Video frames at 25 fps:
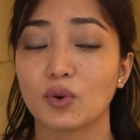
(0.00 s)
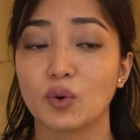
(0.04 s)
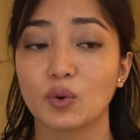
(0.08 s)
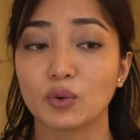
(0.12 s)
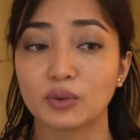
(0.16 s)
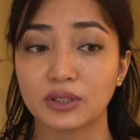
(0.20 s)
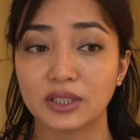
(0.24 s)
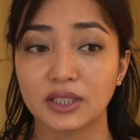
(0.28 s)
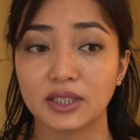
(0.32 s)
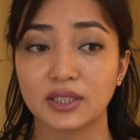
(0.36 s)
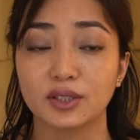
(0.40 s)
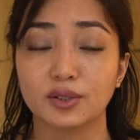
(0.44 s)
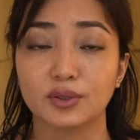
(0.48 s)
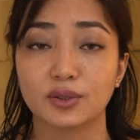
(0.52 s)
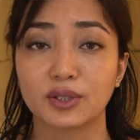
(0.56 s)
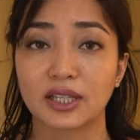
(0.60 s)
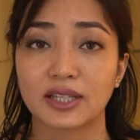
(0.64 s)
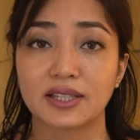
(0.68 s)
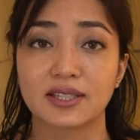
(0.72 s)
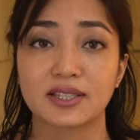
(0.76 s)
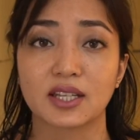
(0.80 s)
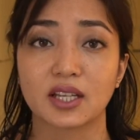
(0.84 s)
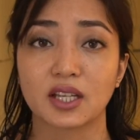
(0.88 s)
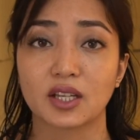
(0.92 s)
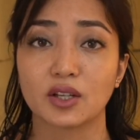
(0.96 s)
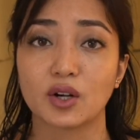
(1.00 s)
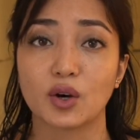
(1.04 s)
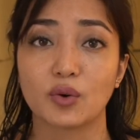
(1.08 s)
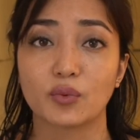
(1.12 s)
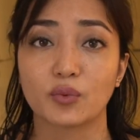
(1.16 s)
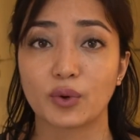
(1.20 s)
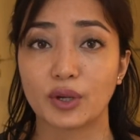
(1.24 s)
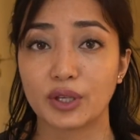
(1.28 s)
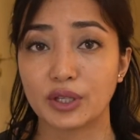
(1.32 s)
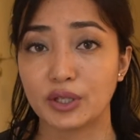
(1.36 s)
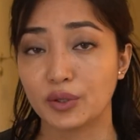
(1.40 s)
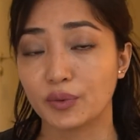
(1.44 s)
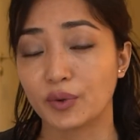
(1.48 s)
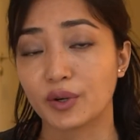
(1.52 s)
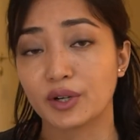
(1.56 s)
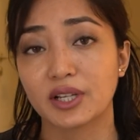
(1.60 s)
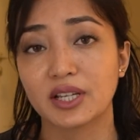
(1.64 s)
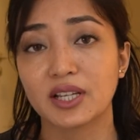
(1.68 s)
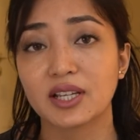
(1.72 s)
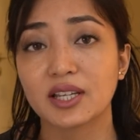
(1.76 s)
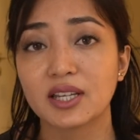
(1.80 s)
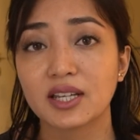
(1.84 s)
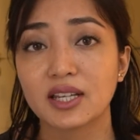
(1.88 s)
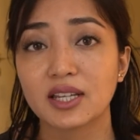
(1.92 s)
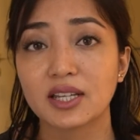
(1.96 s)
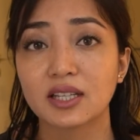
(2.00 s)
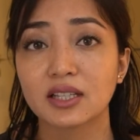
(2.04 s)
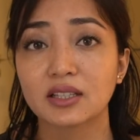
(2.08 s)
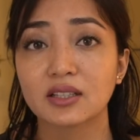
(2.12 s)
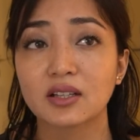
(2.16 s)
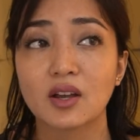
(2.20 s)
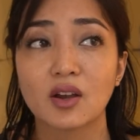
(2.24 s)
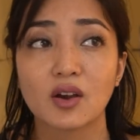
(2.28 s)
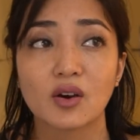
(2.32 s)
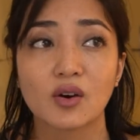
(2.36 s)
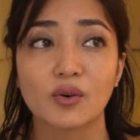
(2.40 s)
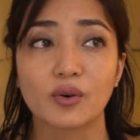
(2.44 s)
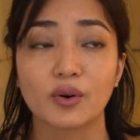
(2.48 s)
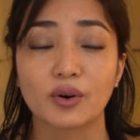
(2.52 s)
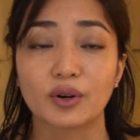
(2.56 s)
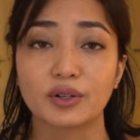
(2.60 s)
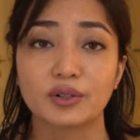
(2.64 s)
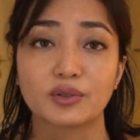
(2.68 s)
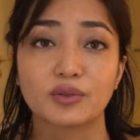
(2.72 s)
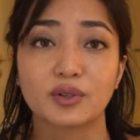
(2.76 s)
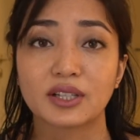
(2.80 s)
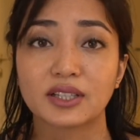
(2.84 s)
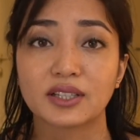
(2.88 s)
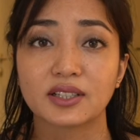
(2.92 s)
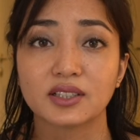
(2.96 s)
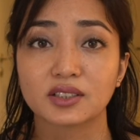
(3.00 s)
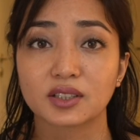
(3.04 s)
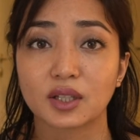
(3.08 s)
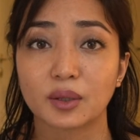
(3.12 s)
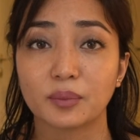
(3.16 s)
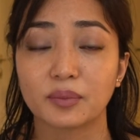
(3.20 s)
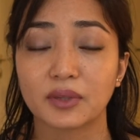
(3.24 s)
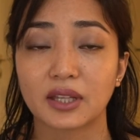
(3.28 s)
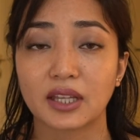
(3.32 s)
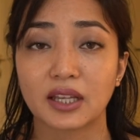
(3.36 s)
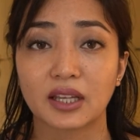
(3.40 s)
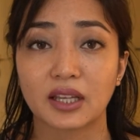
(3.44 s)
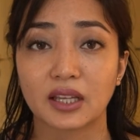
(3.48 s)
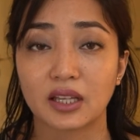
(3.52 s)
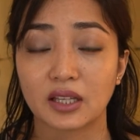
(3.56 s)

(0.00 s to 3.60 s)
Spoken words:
Only you can take it off when you are eating or drinking something,